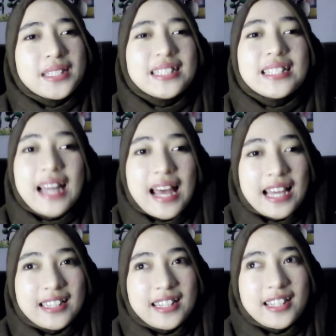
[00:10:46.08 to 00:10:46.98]

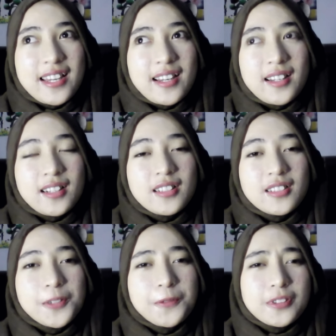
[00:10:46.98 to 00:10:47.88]
denied. The
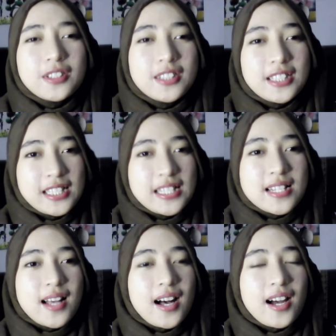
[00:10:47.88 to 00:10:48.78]

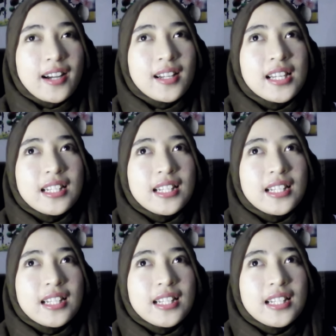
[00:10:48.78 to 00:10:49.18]
difficulties are